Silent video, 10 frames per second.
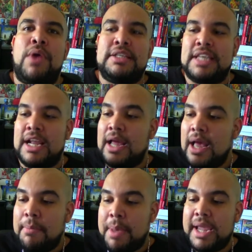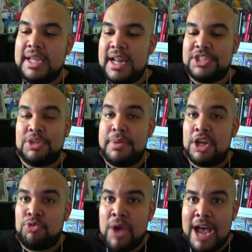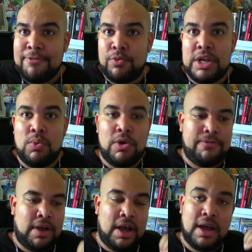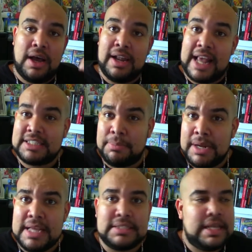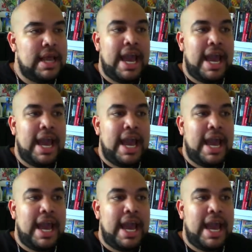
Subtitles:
where I said Becky Lynch should be in a rivalry with Alexa Bliss.